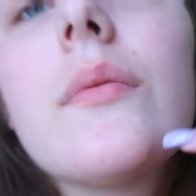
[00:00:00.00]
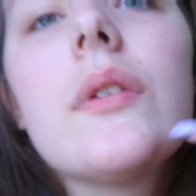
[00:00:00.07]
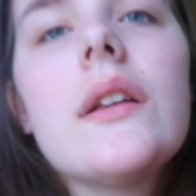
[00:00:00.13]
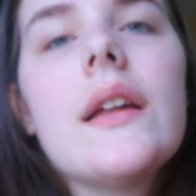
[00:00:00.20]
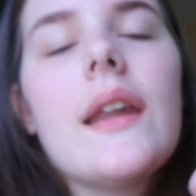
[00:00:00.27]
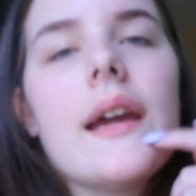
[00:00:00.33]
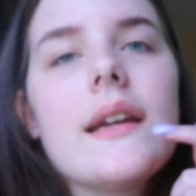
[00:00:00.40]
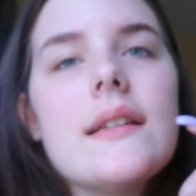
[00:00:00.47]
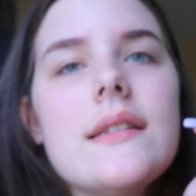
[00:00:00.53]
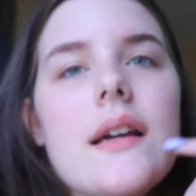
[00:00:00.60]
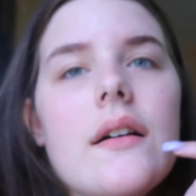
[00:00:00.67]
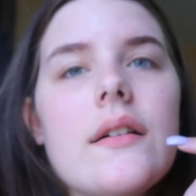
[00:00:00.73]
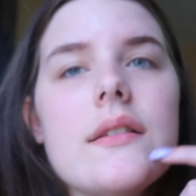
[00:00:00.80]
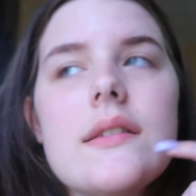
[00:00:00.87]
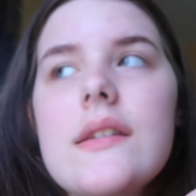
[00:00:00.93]
one and I can
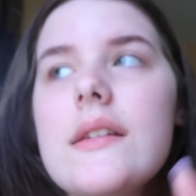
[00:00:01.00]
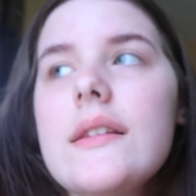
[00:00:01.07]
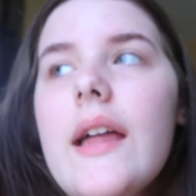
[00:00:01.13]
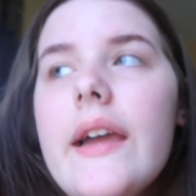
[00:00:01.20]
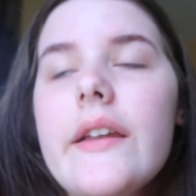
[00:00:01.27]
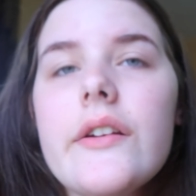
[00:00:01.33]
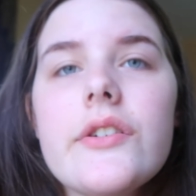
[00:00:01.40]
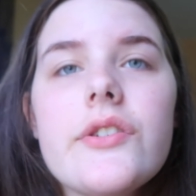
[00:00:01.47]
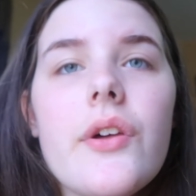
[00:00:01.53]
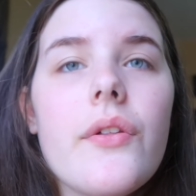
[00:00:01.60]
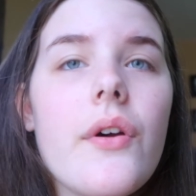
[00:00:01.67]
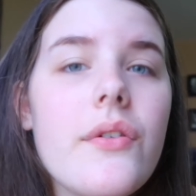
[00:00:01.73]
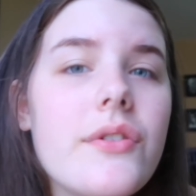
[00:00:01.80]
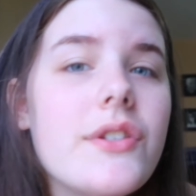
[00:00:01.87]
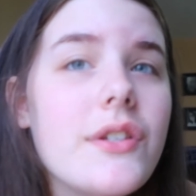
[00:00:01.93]
tell it's lighter so
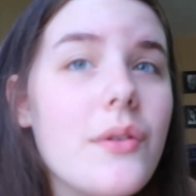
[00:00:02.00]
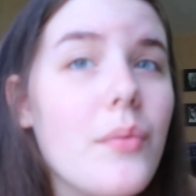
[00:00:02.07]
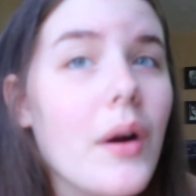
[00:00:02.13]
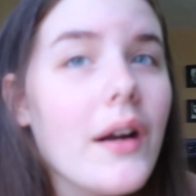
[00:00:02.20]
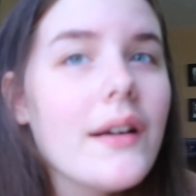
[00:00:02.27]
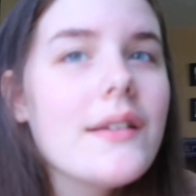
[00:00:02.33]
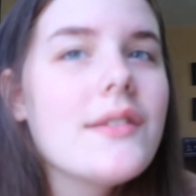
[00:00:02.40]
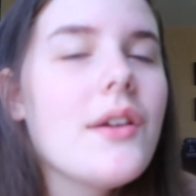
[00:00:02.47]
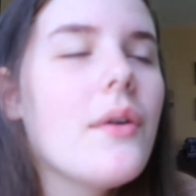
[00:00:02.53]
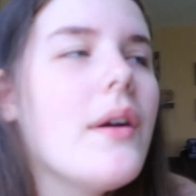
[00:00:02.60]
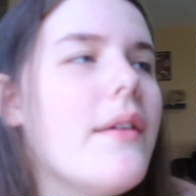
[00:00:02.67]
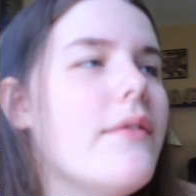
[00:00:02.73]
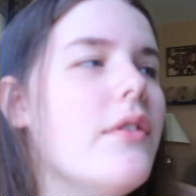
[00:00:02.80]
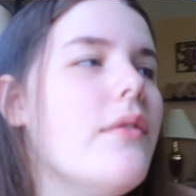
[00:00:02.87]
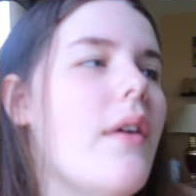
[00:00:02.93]
those do work so
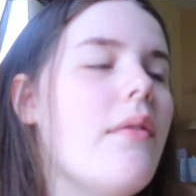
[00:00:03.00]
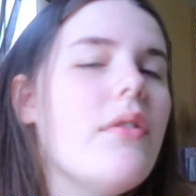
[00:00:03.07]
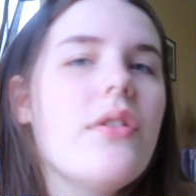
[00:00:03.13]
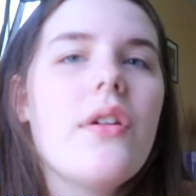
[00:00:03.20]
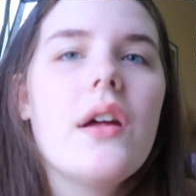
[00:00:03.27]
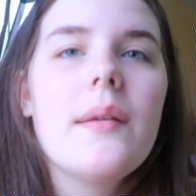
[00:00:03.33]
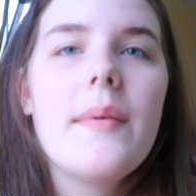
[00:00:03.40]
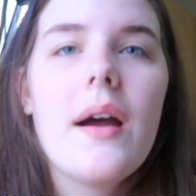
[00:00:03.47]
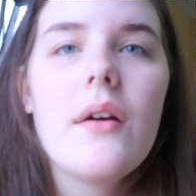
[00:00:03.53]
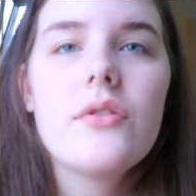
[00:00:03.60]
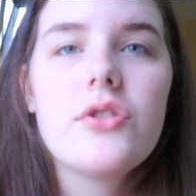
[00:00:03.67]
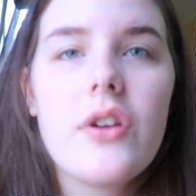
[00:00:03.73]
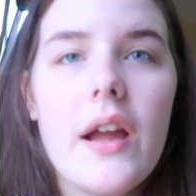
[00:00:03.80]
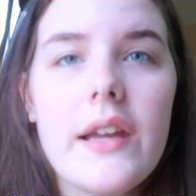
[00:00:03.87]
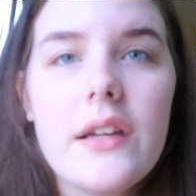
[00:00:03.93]
if you've ever thought about
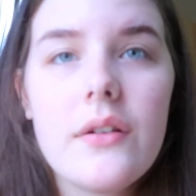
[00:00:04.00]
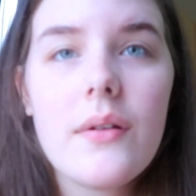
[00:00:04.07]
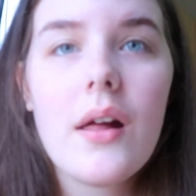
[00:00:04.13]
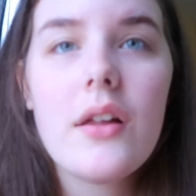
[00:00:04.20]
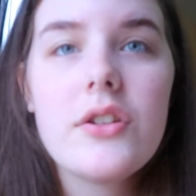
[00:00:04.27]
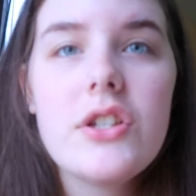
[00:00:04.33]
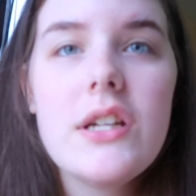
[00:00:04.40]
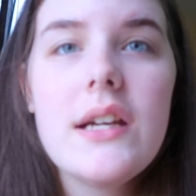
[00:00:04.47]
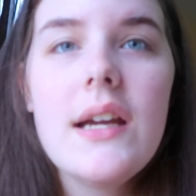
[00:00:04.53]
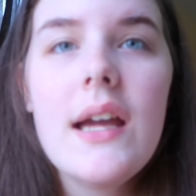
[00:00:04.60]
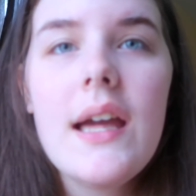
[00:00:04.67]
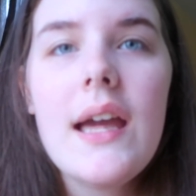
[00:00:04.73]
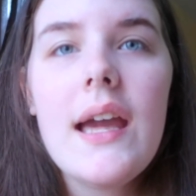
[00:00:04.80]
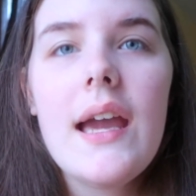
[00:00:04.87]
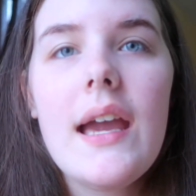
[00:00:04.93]
trying Curology
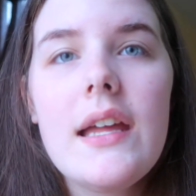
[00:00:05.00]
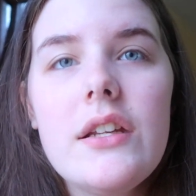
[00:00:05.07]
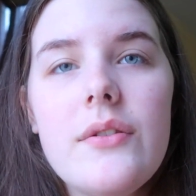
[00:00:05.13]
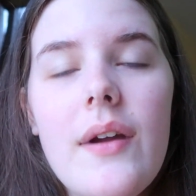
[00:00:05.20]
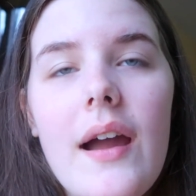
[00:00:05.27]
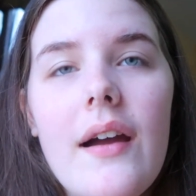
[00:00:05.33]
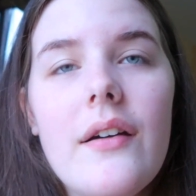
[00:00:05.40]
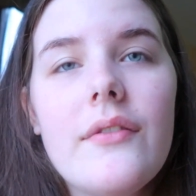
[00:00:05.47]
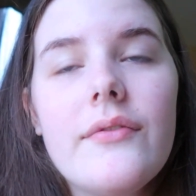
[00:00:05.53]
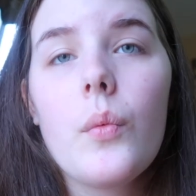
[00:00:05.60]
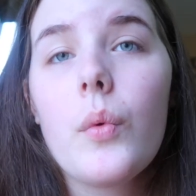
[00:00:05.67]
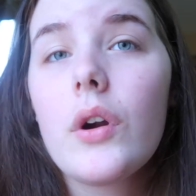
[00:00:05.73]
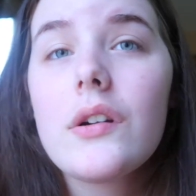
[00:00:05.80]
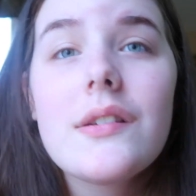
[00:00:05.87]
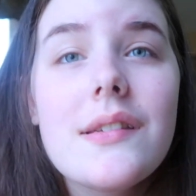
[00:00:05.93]
and you have
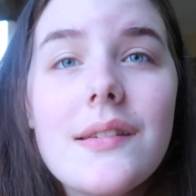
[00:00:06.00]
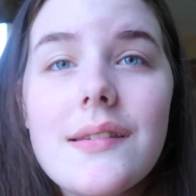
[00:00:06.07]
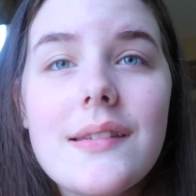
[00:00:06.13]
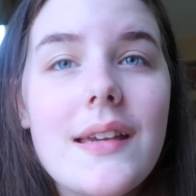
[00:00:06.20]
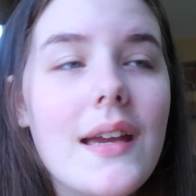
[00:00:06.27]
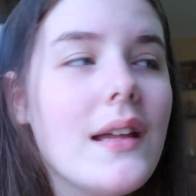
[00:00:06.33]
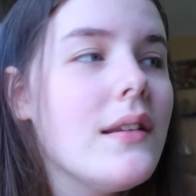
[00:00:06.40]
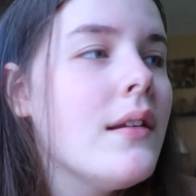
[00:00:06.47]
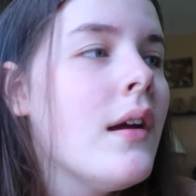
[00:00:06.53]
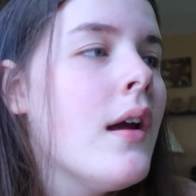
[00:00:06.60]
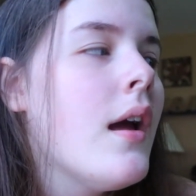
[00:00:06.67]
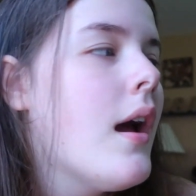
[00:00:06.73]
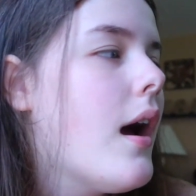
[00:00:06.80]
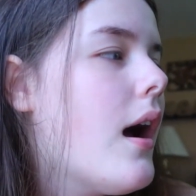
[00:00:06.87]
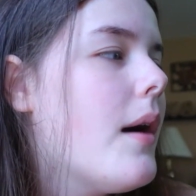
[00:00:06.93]
worse skin
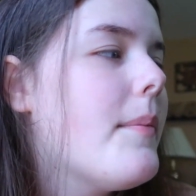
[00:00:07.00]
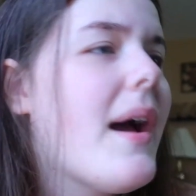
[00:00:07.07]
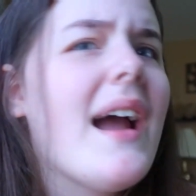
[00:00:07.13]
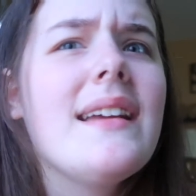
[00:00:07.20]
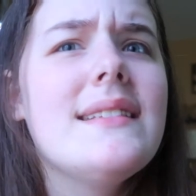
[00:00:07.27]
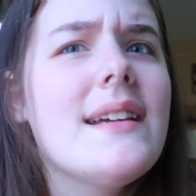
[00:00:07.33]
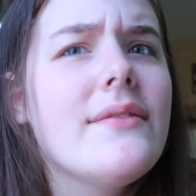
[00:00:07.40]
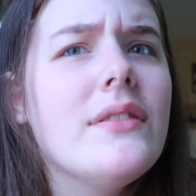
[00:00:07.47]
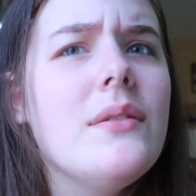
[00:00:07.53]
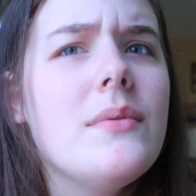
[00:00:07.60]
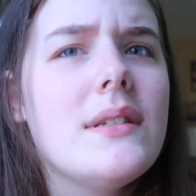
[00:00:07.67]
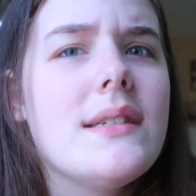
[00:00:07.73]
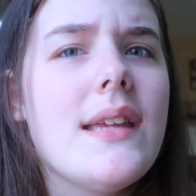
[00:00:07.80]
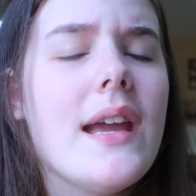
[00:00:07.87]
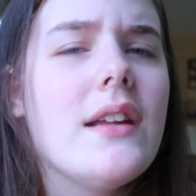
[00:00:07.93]
um, I definitely
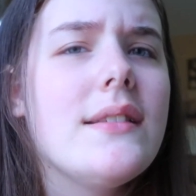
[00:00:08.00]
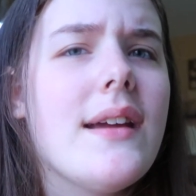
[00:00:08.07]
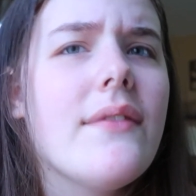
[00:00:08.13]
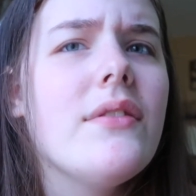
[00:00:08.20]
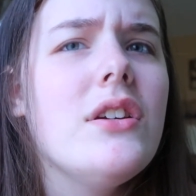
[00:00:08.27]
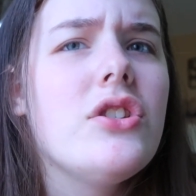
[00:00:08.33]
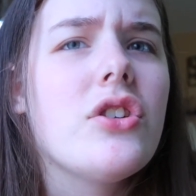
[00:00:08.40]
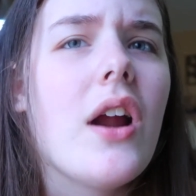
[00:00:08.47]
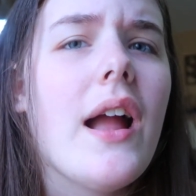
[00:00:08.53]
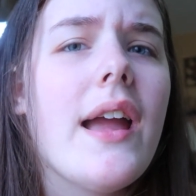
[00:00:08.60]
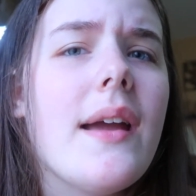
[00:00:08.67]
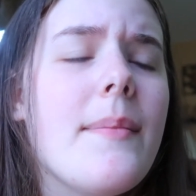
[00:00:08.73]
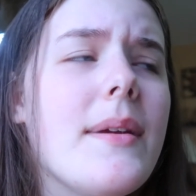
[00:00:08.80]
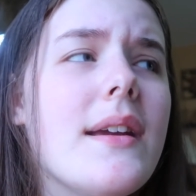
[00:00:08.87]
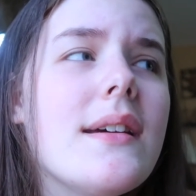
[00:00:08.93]
would say definitely try
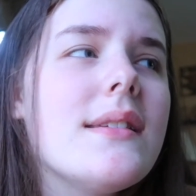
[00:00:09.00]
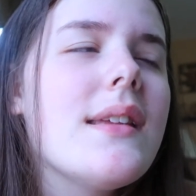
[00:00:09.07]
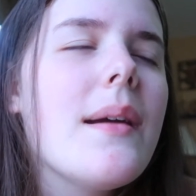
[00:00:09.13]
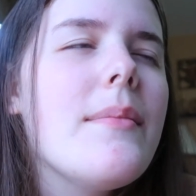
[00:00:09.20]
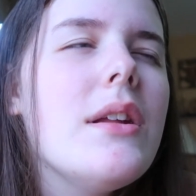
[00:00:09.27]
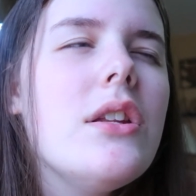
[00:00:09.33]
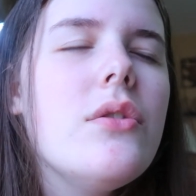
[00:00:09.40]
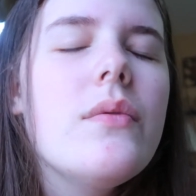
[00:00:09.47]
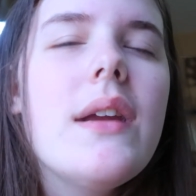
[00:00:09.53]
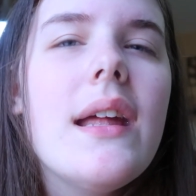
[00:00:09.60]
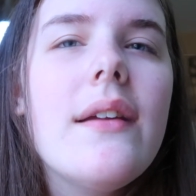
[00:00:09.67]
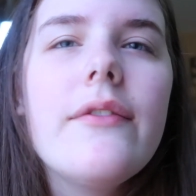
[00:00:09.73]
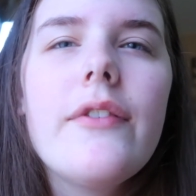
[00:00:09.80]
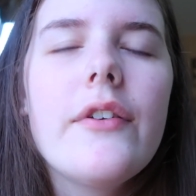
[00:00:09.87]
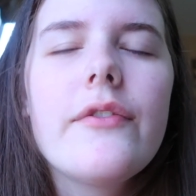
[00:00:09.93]
it because I mean you
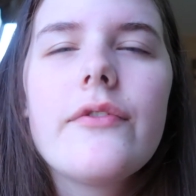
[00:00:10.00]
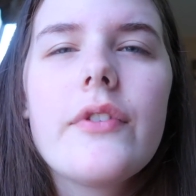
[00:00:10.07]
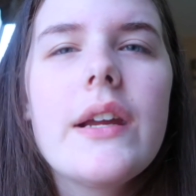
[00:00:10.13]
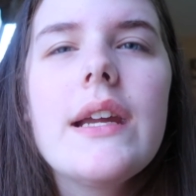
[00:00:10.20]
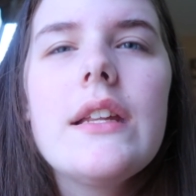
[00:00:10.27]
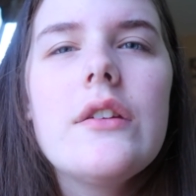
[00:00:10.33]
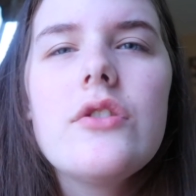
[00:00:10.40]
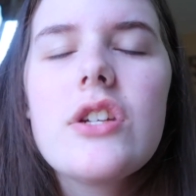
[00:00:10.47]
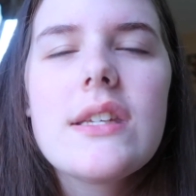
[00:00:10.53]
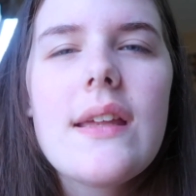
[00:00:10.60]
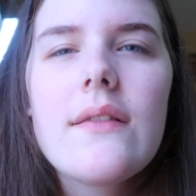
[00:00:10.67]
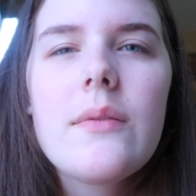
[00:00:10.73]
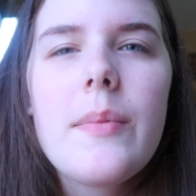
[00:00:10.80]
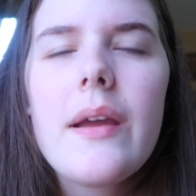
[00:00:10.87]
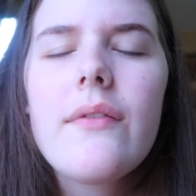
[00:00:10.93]
get it for free and you just
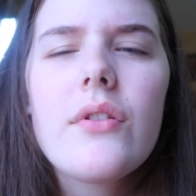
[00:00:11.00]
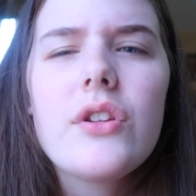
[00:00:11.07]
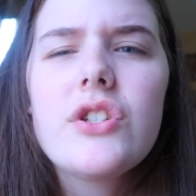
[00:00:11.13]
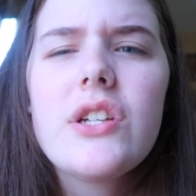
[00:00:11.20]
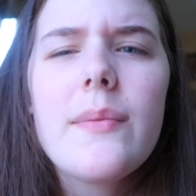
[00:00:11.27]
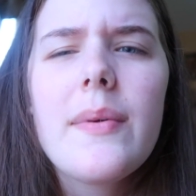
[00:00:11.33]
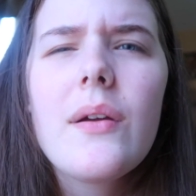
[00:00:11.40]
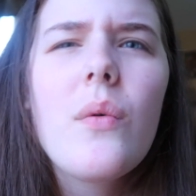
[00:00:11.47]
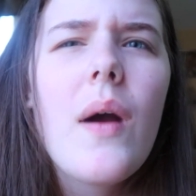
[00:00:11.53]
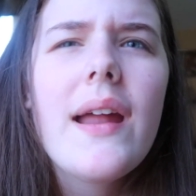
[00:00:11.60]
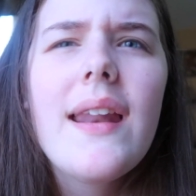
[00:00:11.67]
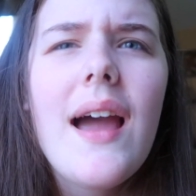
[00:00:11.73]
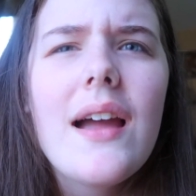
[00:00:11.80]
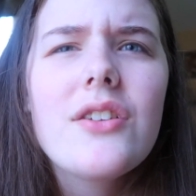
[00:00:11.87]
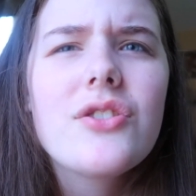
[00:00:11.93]
have to pay for the shipping why
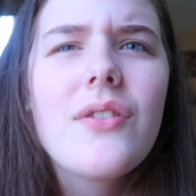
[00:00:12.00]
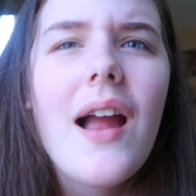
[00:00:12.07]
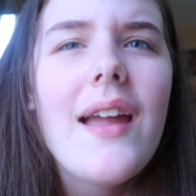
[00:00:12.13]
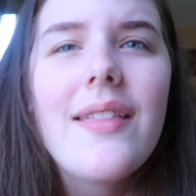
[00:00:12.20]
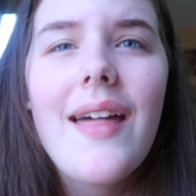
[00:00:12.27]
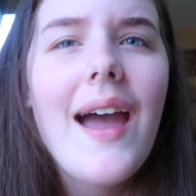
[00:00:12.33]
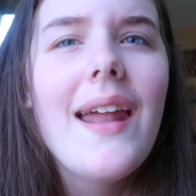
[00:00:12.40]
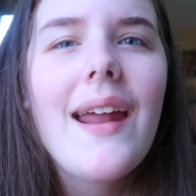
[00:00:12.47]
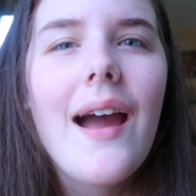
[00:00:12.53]
not try that